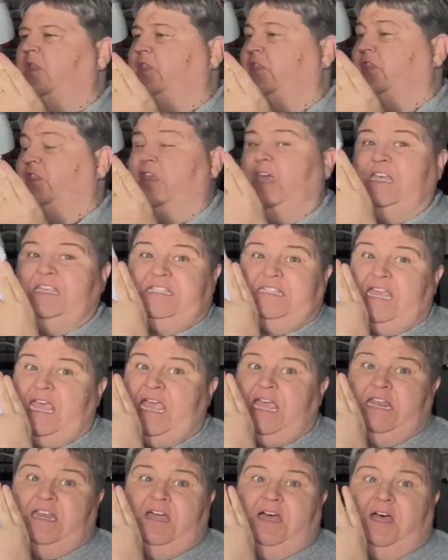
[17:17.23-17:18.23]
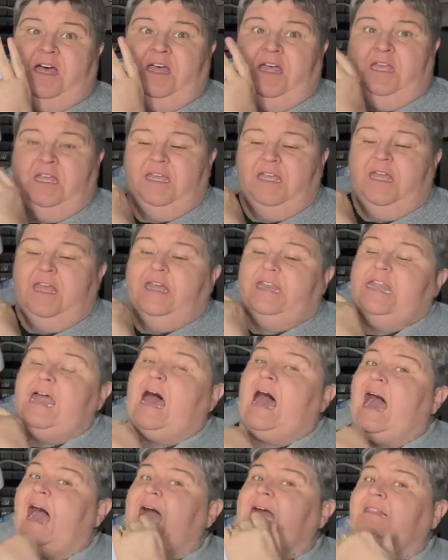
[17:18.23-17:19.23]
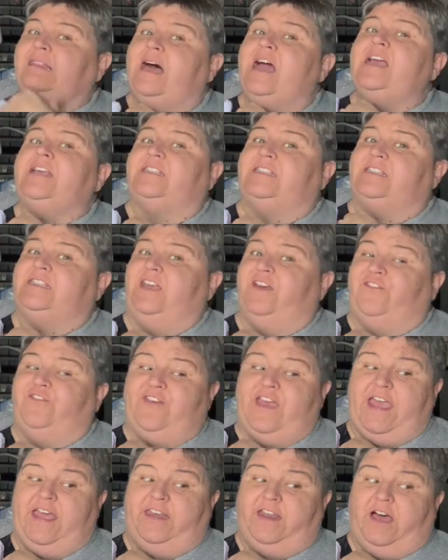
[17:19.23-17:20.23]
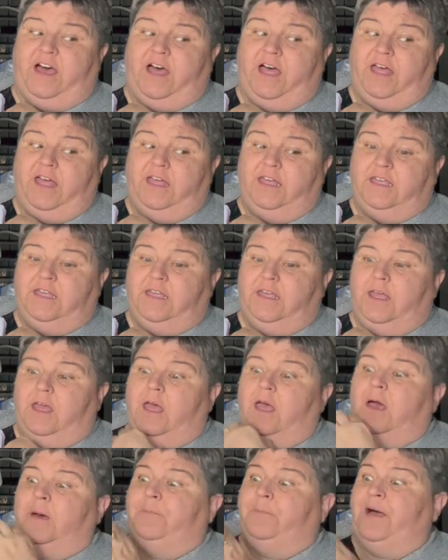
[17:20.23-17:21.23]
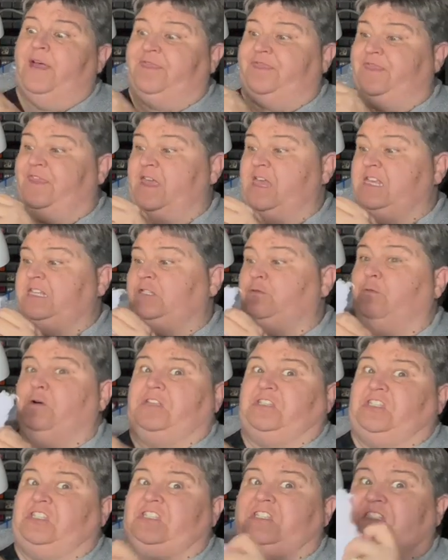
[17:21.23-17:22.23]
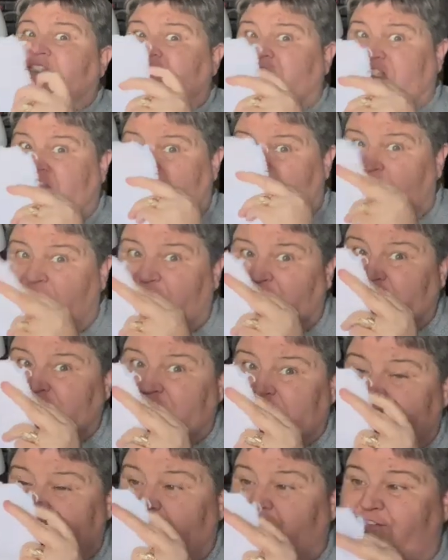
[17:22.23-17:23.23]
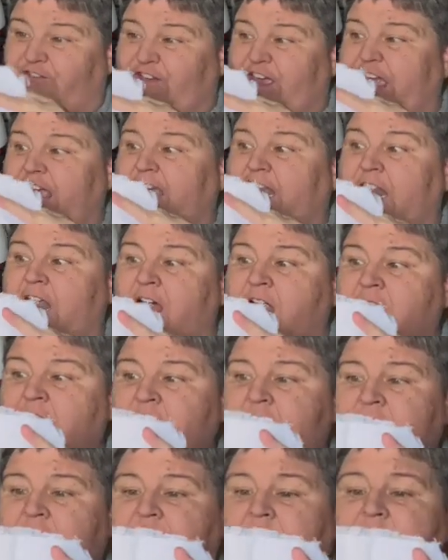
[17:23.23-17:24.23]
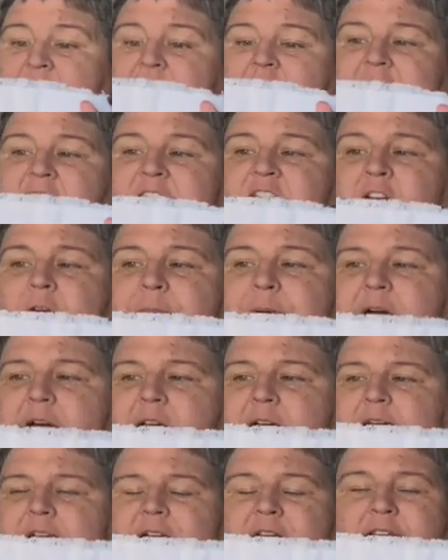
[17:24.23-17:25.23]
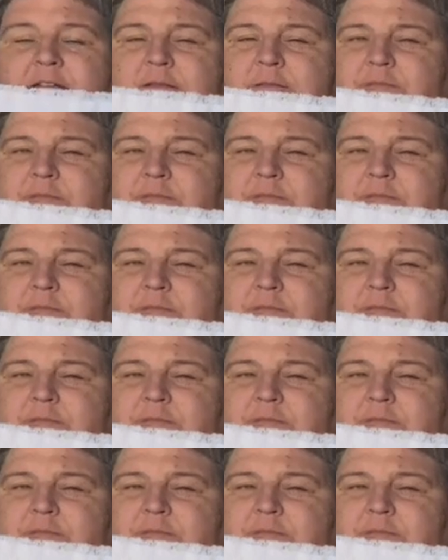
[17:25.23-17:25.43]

This Ada. Now, I like stiff Ada. But this was stiff Ada. I told Becca,